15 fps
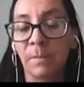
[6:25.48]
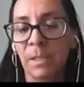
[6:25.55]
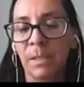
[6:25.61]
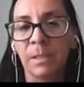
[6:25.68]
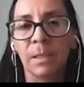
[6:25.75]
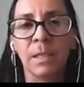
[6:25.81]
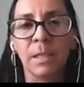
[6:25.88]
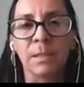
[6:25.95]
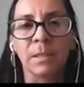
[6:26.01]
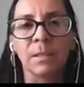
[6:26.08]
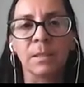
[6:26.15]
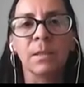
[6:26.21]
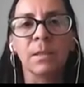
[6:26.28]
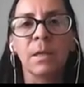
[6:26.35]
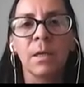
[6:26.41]
biggest
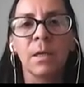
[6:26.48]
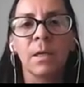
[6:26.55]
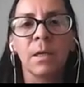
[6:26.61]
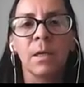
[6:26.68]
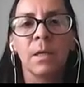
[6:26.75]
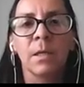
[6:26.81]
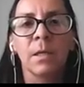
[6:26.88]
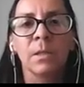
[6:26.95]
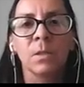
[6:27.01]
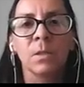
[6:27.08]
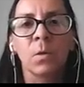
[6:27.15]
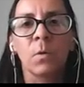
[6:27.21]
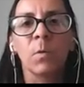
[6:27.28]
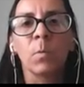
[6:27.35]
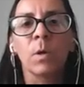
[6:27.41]
asset.
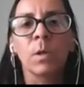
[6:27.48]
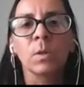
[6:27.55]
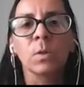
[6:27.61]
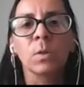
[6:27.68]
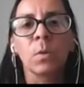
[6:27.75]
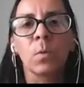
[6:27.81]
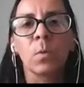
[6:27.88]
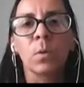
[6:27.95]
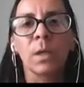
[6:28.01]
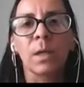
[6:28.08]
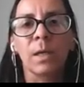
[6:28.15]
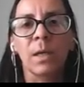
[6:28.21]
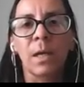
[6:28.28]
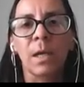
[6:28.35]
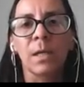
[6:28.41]
So if you want to look
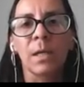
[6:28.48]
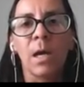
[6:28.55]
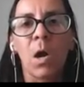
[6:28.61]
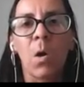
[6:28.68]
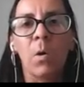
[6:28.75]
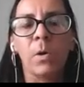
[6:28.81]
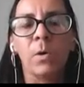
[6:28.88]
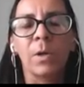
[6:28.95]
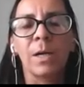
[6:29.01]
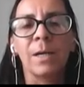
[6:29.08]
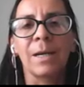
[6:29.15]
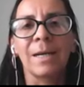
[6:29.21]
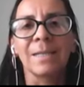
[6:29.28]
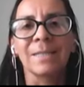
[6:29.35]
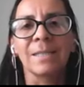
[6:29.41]
again how I
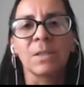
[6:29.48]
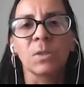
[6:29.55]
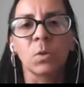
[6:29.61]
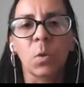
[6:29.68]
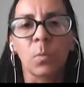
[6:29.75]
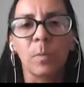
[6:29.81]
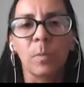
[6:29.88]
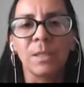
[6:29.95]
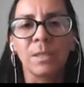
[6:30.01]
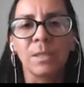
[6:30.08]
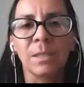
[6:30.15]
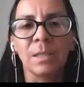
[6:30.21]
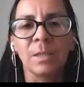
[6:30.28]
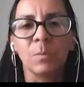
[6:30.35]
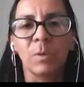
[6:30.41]
organize the
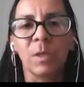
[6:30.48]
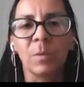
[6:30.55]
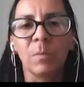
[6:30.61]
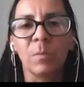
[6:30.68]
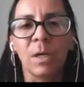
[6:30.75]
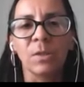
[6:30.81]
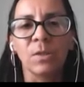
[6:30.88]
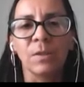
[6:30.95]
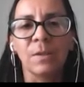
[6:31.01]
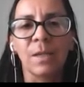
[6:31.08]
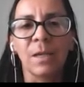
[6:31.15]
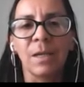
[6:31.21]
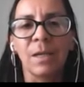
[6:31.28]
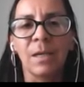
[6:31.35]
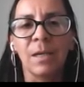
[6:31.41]
topics, it's pretty much
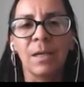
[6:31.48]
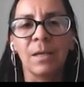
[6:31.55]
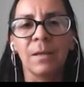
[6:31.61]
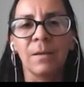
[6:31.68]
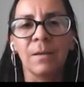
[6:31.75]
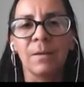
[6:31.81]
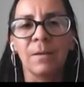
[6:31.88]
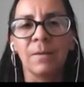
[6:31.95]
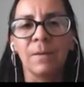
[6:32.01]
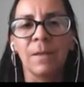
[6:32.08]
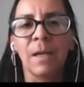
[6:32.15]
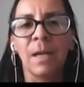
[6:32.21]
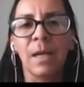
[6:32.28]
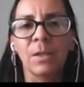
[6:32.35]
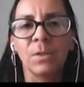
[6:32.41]
the
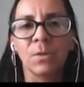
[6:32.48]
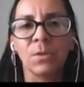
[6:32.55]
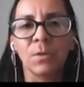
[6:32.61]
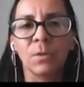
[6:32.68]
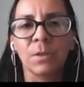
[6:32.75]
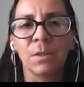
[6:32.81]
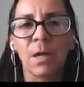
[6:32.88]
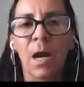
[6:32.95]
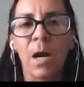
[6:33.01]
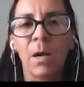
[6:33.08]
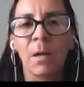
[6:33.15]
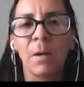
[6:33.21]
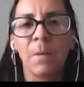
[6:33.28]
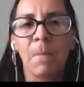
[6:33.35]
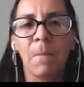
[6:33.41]
lectures
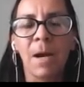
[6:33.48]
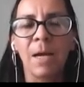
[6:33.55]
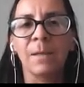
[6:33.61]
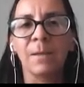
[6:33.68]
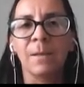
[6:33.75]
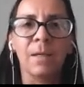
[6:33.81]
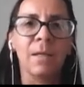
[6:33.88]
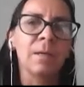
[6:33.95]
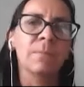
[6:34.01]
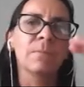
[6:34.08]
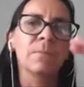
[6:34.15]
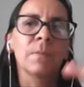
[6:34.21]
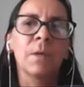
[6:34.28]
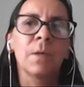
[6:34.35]
are by the